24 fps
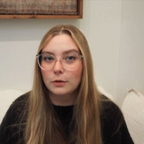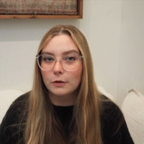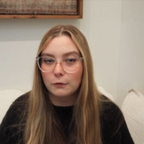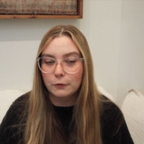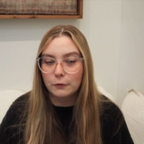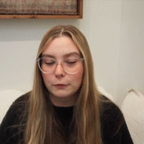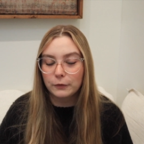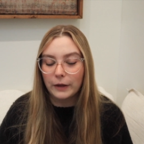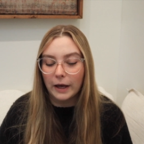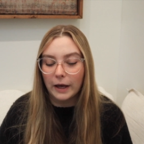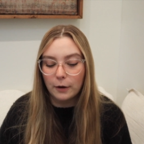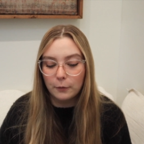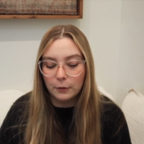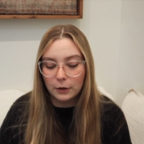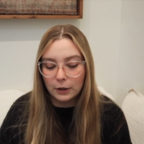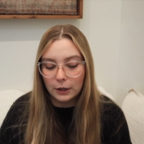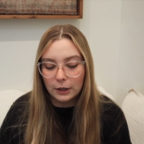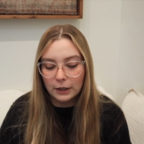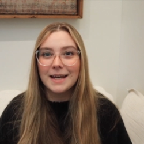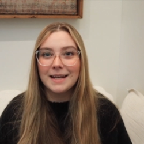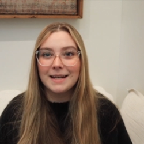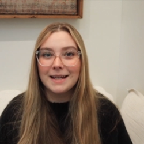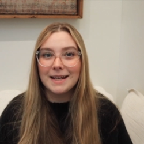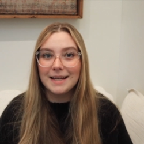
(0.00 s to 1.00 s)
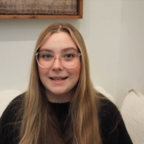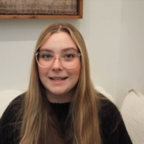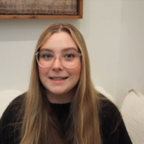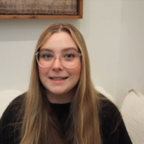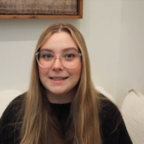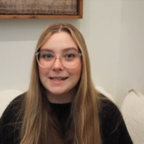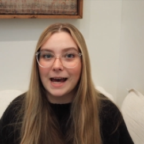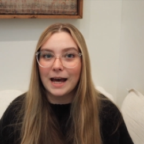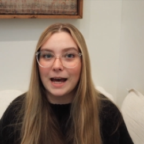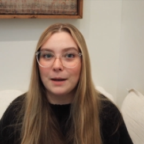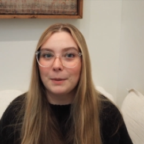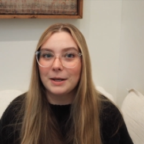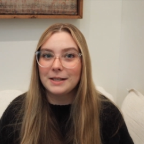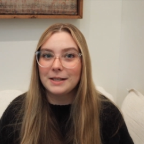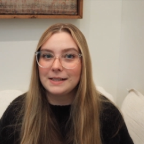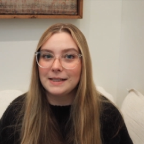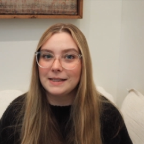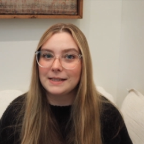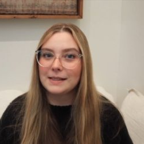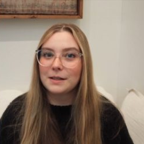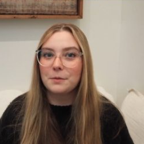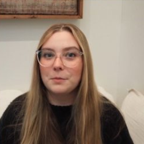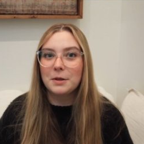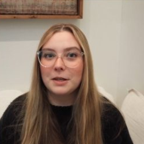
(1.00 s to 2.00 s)
of a flower, and anytime I see
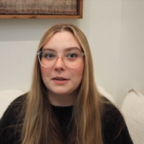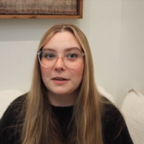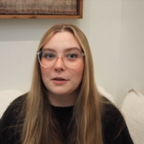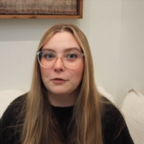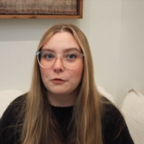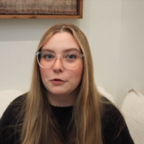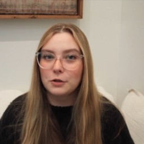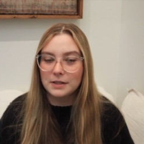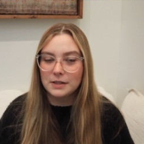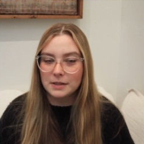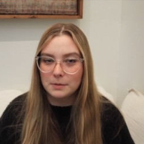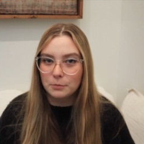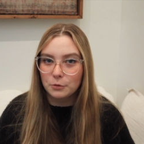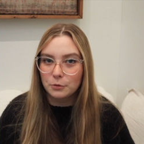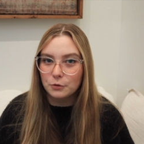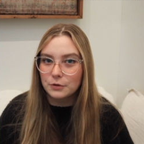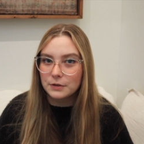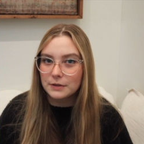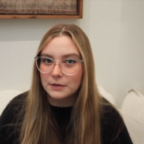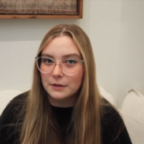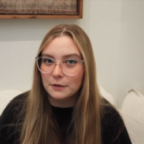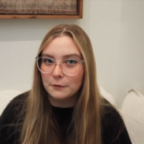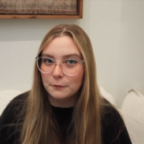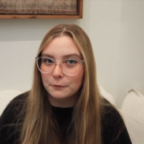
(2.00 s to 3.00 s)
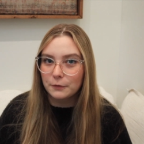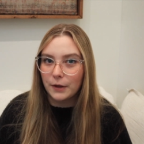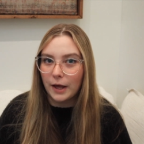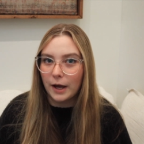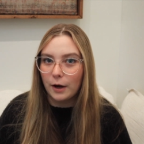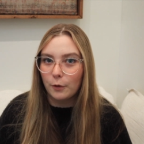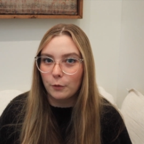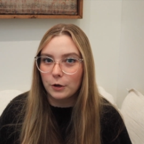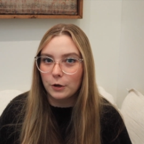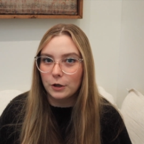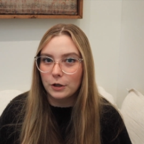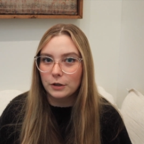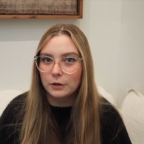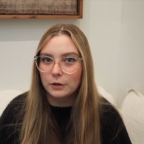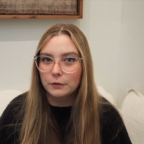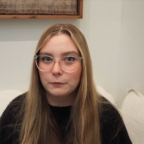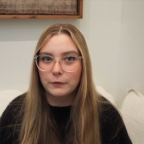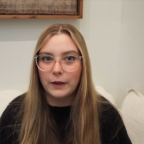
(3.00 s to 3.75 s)
something that resembles a flower,